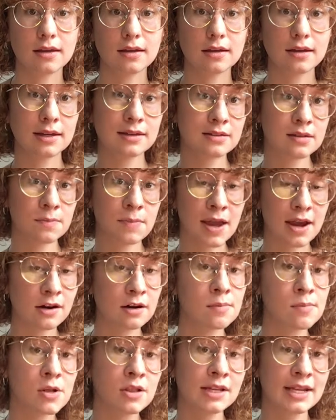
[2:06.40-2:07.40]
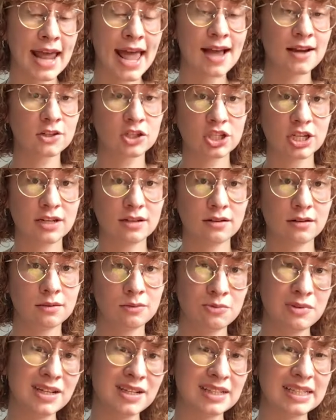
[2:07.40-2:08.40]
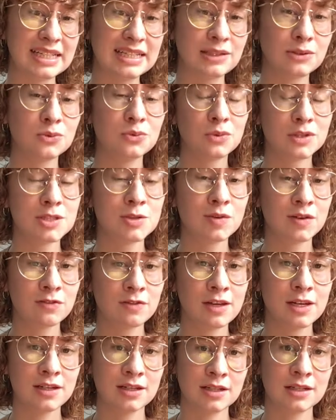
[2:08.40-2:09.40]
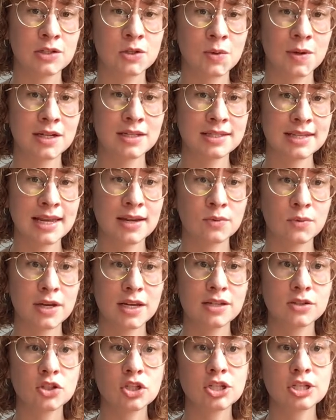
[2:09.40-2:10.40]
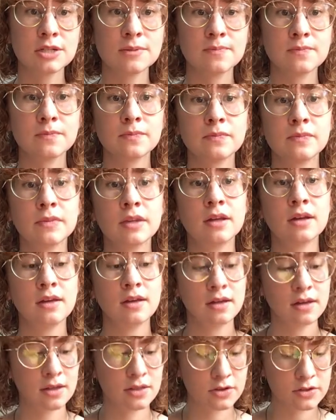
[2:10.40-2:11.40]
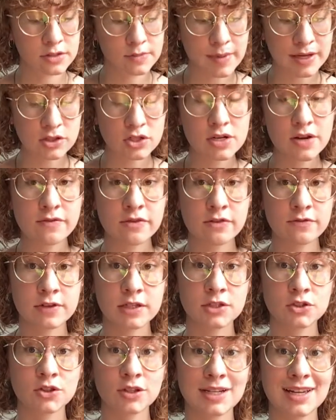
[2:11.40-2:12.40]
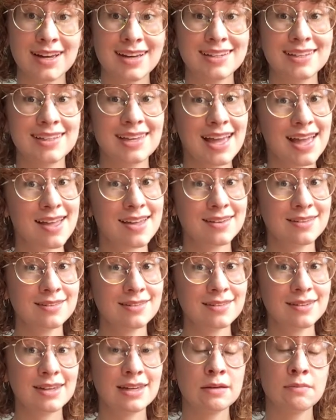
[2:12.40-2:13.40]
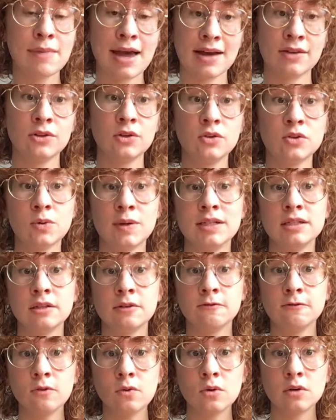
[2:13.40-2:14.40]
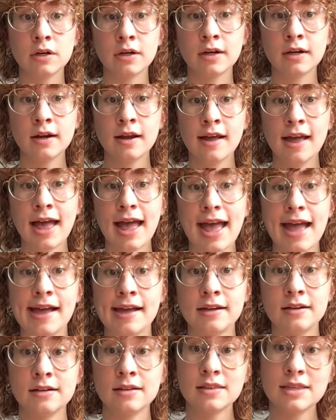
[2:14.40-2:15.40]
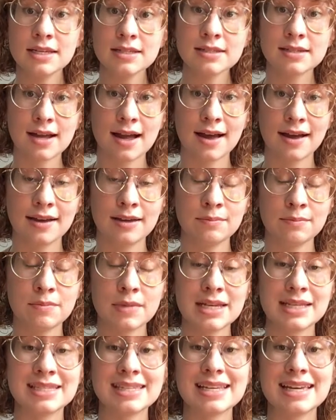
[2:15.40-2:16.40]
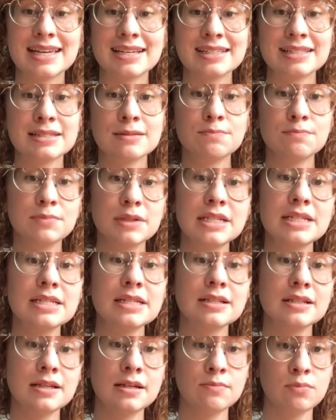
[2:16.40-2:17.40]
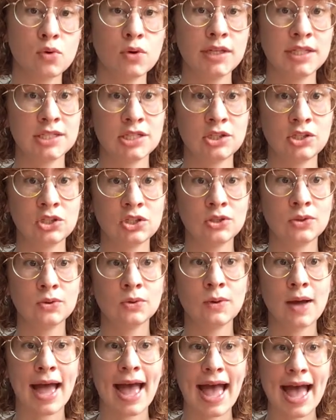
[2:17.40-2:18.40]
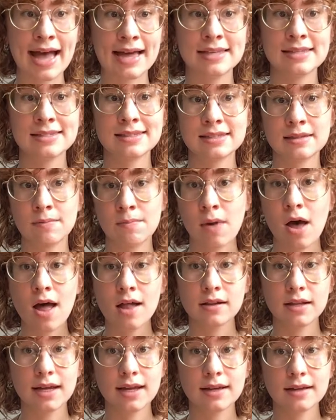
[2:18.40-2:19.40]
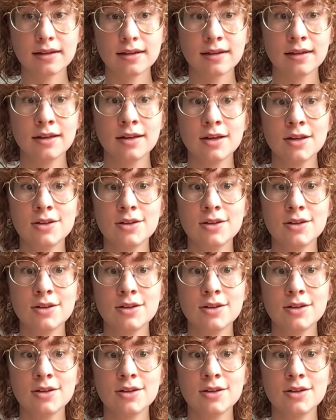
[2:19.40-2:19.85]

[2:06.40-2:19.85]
It's a parable in action, really, once we fit it into our sandwich. There's mention of the fig tree again in Matthew 24, and this time it's explicitly pointed to as symbolic.